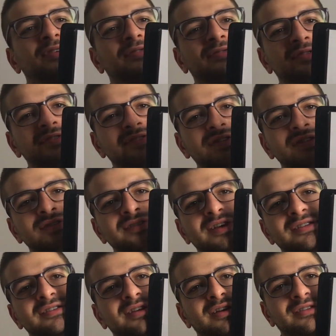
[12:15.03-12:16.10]
the first things I
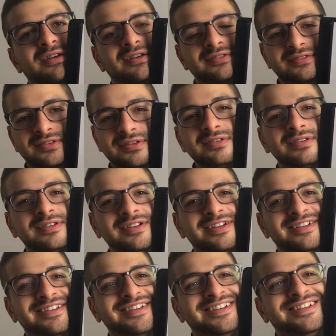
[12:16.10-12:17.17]
did at Dawson.
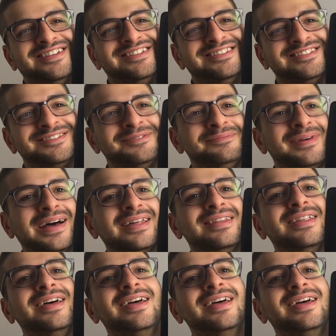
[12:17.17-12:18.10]
It's so bad.